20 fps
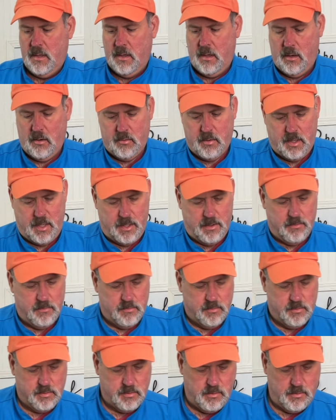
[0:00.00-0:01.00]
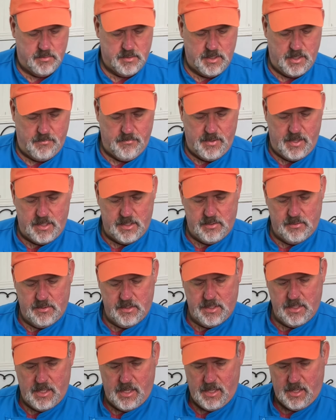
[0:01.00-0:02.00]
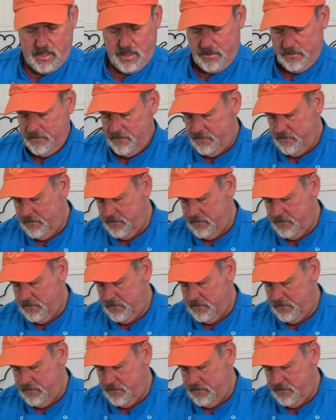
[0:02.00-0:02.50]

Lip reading: Okay, so set that to the side.